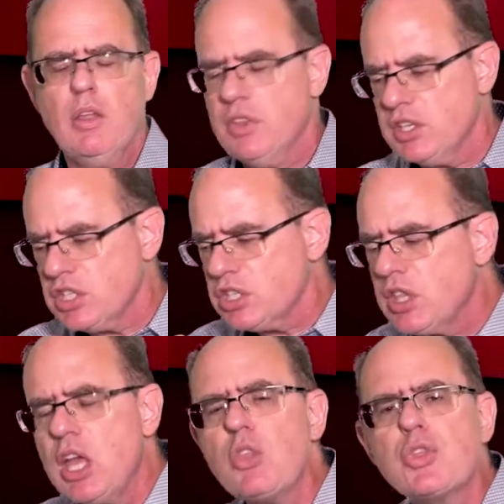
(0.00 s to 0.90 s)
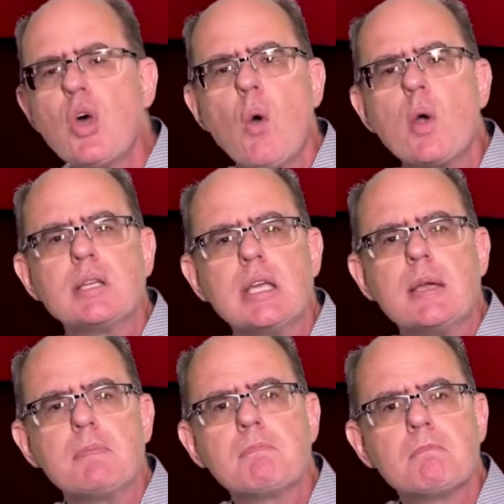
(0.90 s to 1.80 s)
This is the
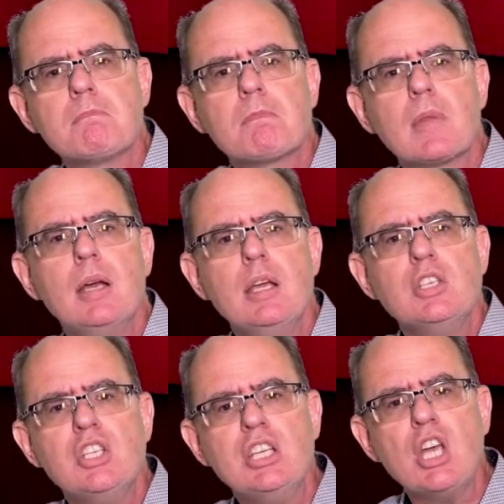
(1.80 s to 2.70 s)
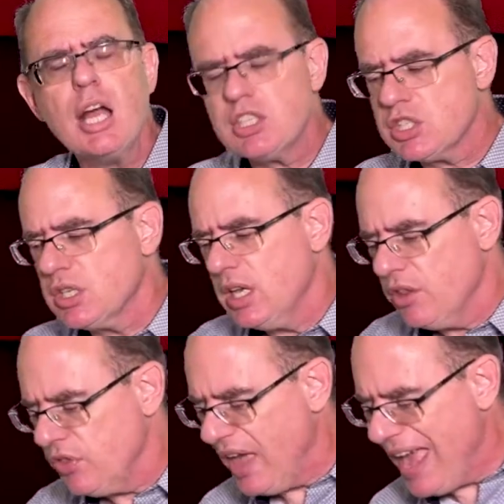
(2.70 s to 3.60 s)
authority. She touched
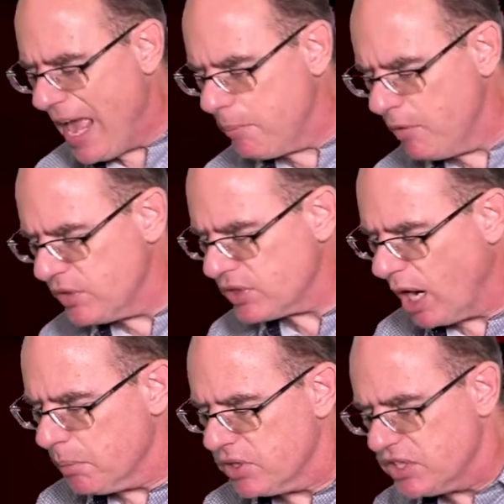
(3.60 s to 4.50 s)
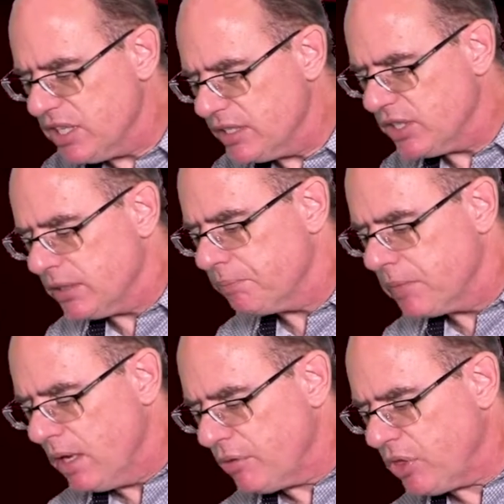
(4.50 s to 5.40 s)
the hem of his garment, the tzitzit,
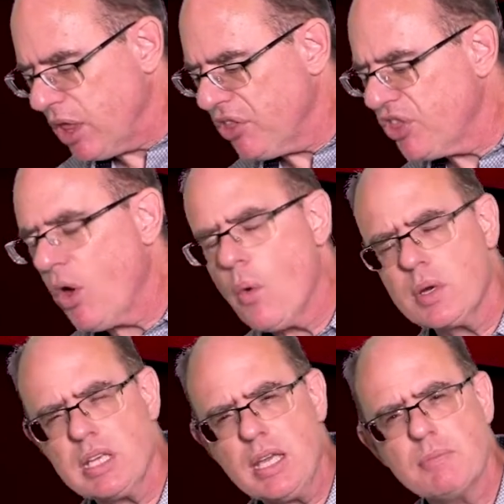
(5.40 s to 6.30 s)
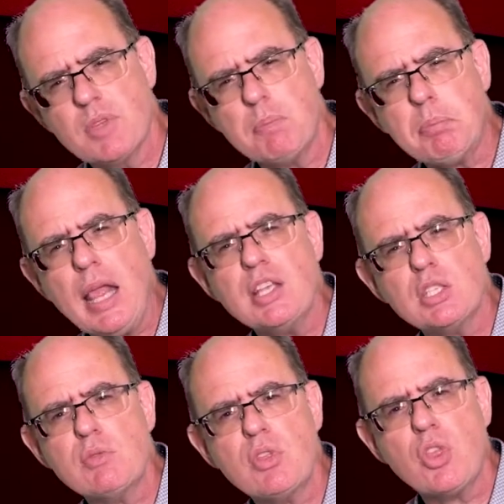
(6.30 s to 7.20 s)
the authority, the
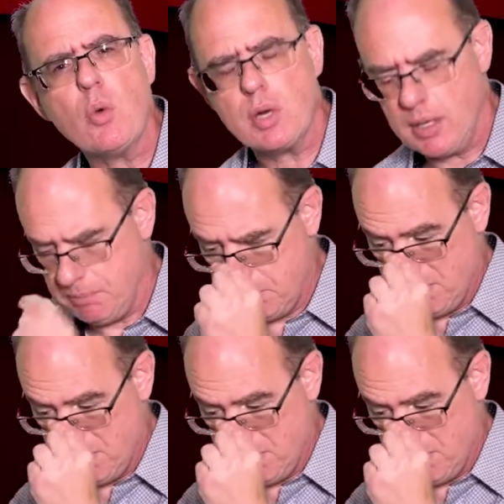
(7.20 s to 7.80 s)
place of authority.